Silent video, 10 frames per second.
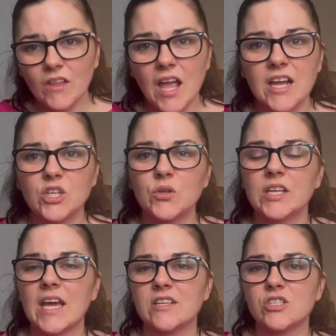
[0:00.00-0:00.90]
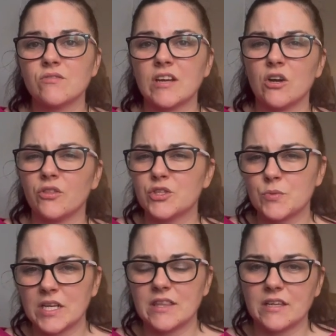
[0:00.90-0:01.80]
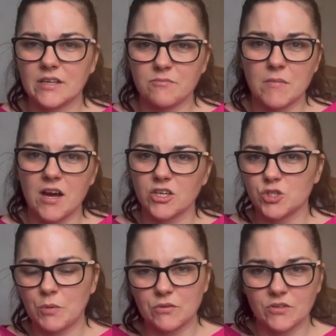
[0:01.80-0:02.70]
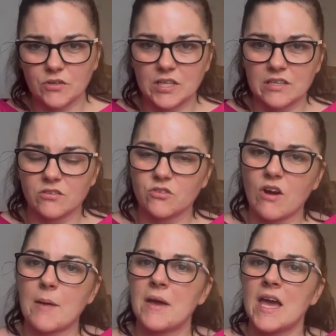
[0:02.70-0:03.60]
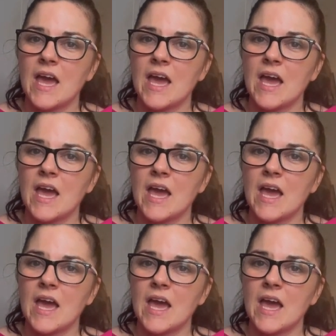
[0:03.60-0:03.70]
and you can enter it on the 23rd of March, post it on Instagram